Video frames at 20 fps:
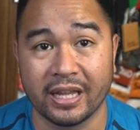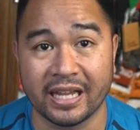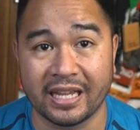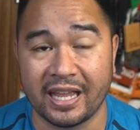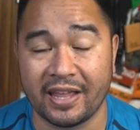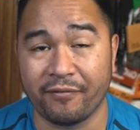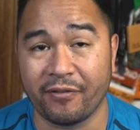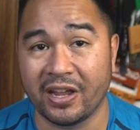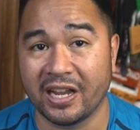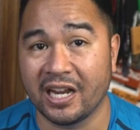Like
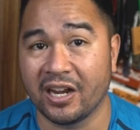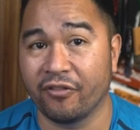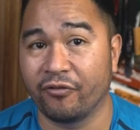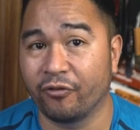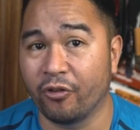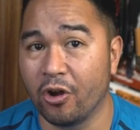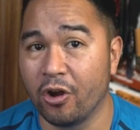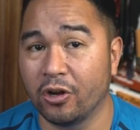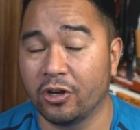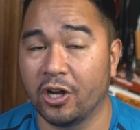if I get a
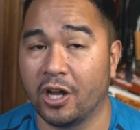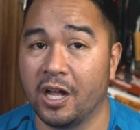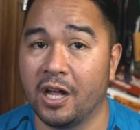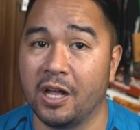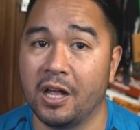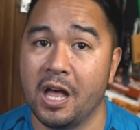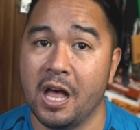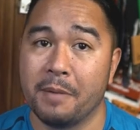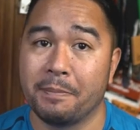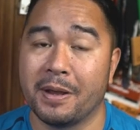phone
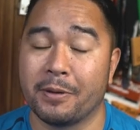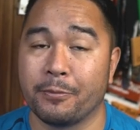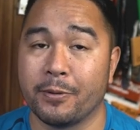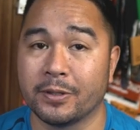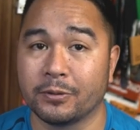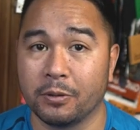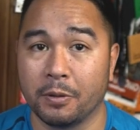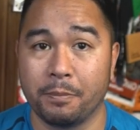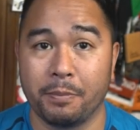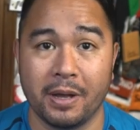call, my
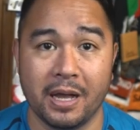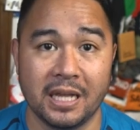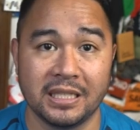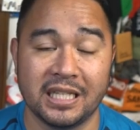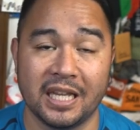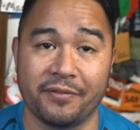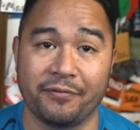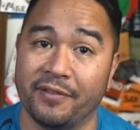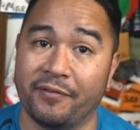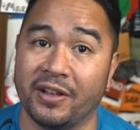wrist will buzz.
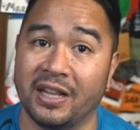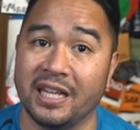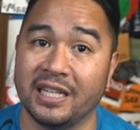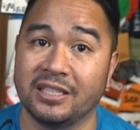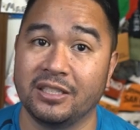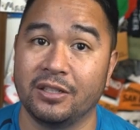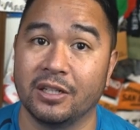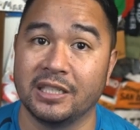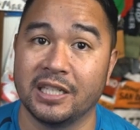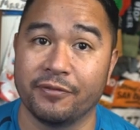If I
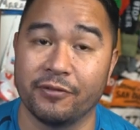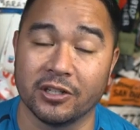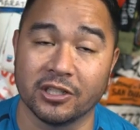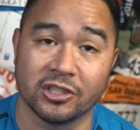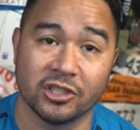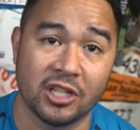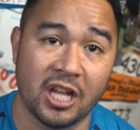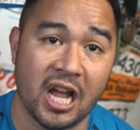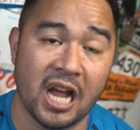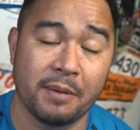listen to a different
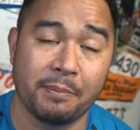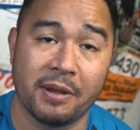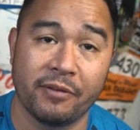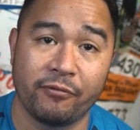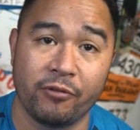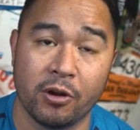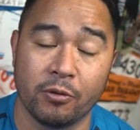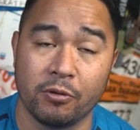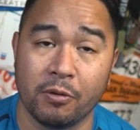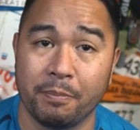song, my
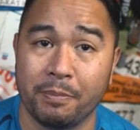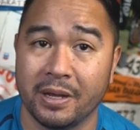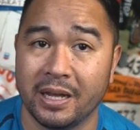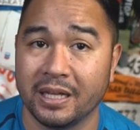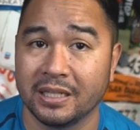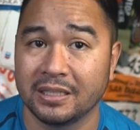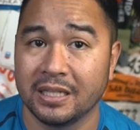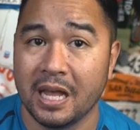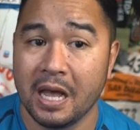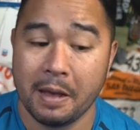phone will
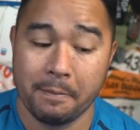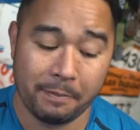buzz.